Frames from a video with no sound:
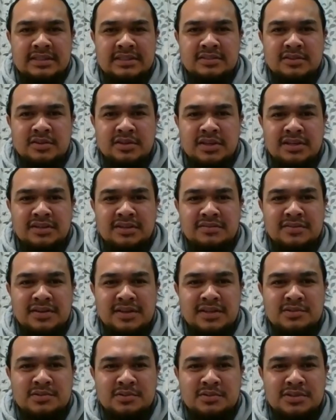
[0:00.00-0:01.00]
yeah,
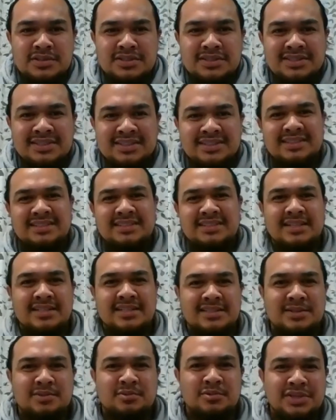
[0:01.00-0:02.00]
thanks, Us.
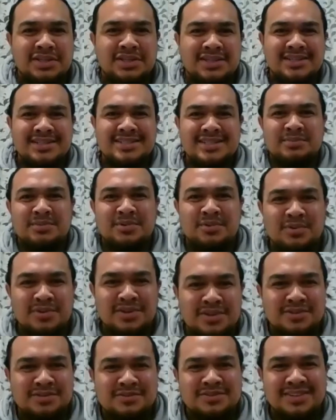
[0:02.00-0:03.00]
That's a quick summary
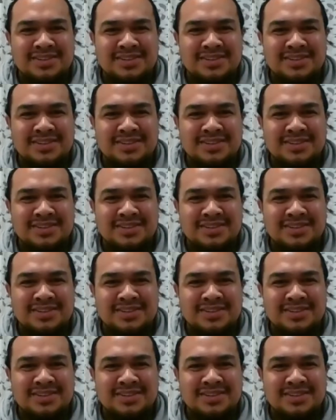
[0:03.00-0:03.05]
of